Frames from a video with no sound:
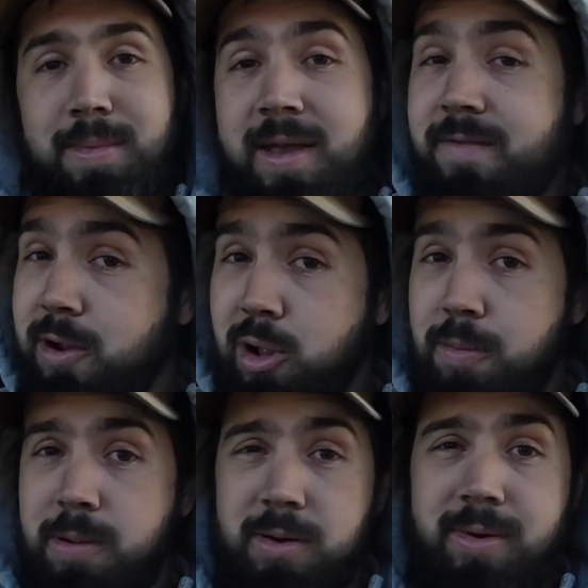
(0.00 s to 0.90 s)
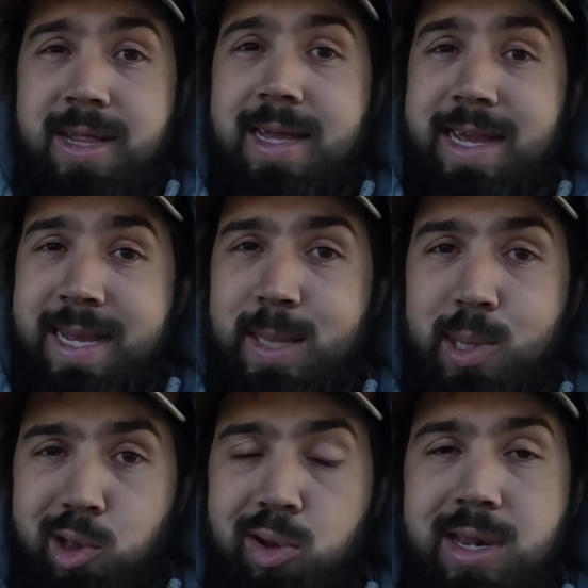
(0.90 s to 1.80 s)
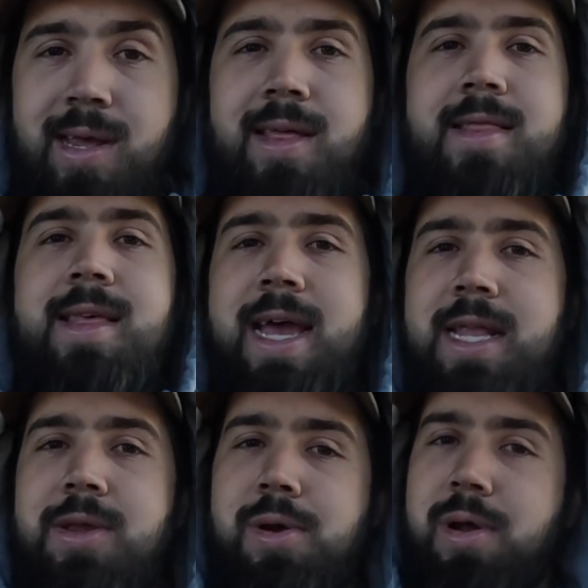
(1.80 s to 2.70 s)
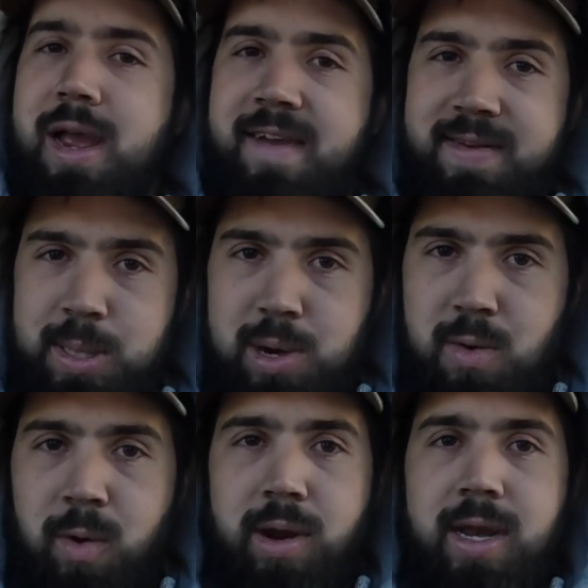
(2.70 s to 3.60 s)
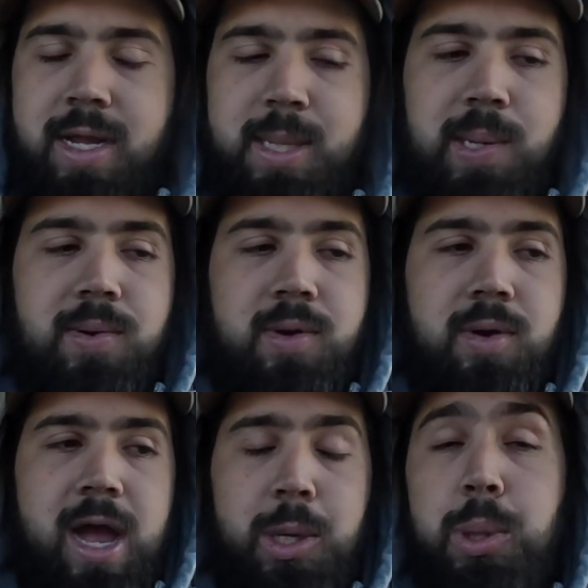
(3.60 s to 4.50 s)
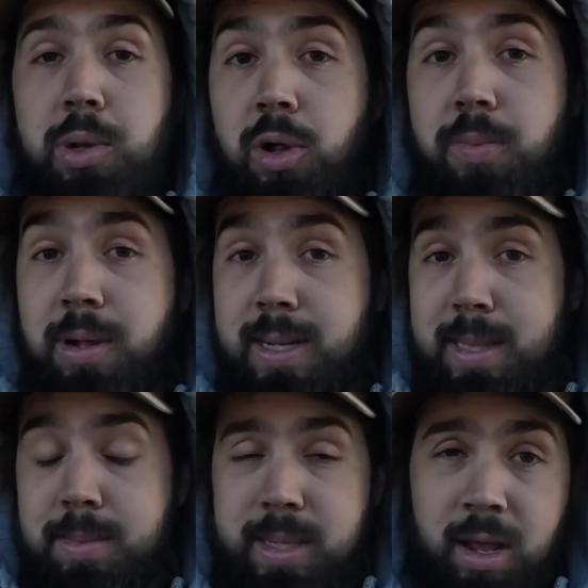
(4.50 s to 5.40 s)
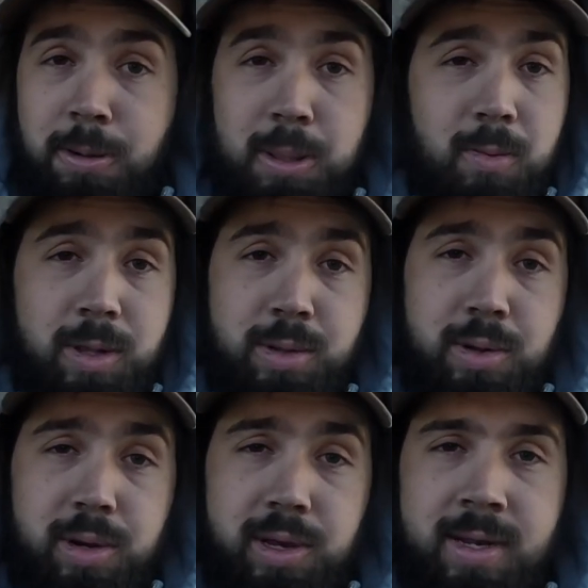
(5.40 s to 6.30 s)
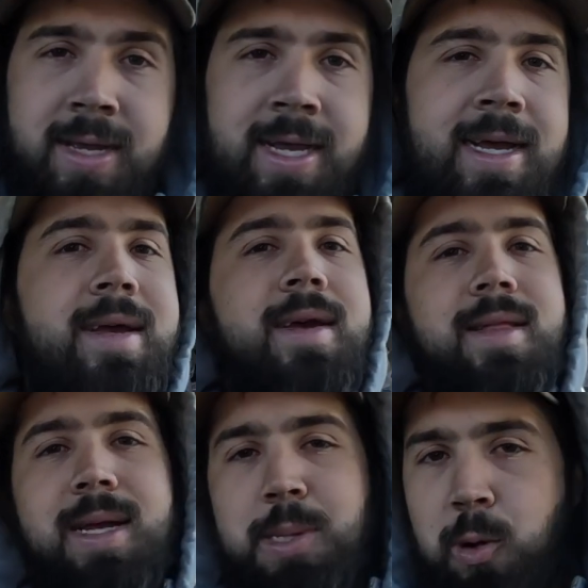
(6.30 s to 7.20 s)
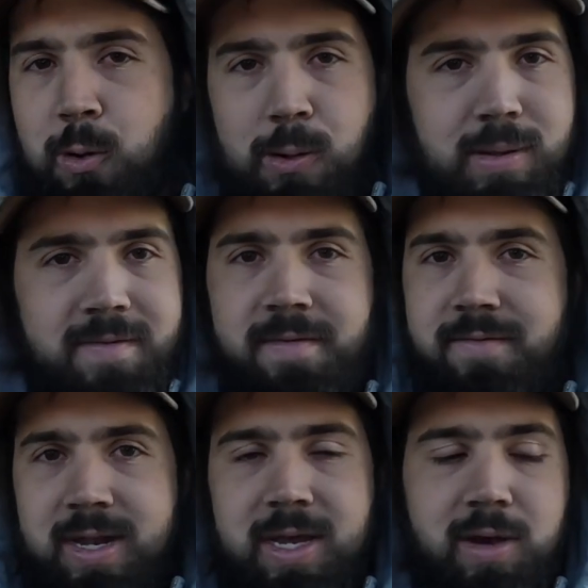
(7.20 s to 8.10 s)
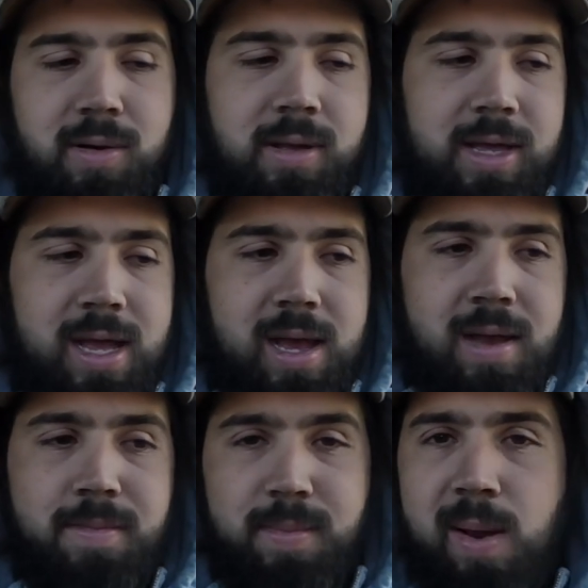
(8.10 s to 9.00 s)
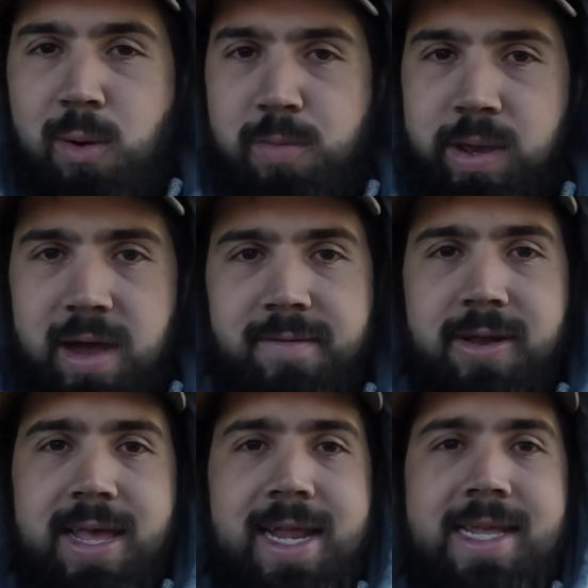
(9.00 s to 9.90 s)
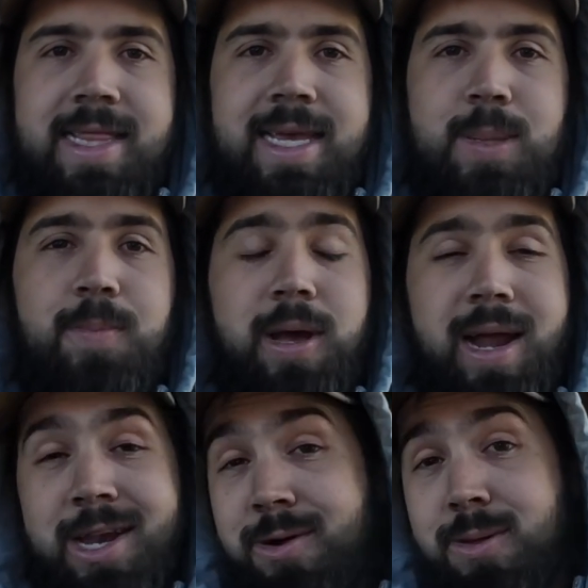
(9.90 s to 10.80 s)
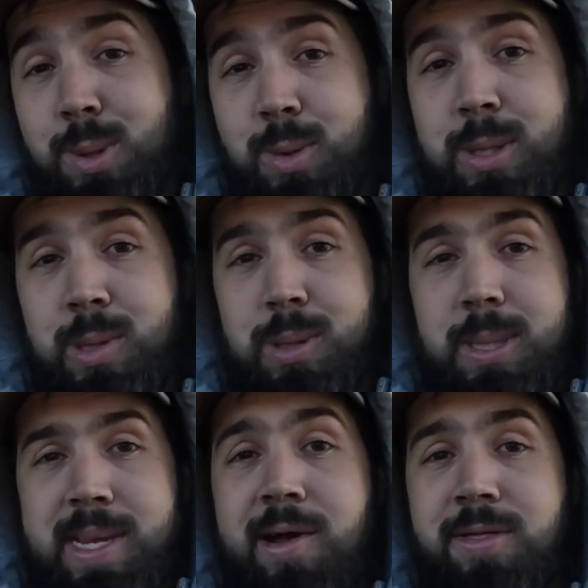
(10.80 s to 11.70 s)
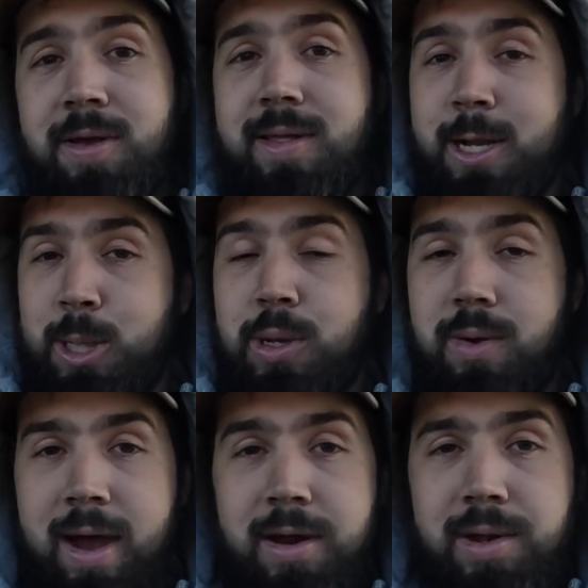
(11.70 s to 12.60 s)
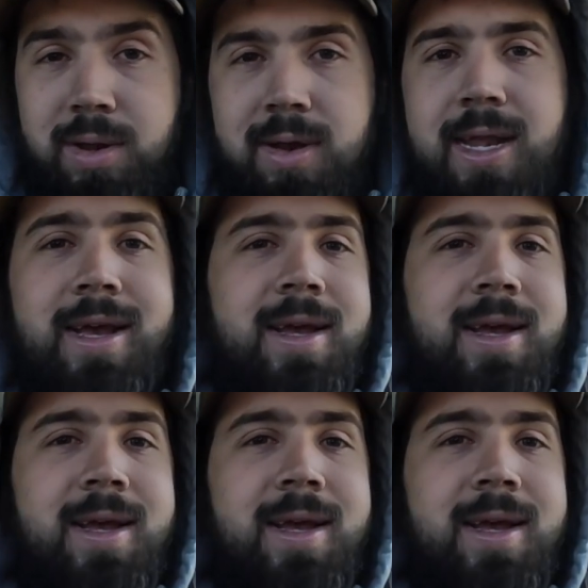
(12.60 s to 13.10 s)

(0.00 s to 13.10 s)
If your glow plug relay is good, then you're going to have to start working into your actual glow plugs themselves on whether they're good. And that's a whole different video. I won't be covering that in this, but I know there's resources out there that show you how to do it.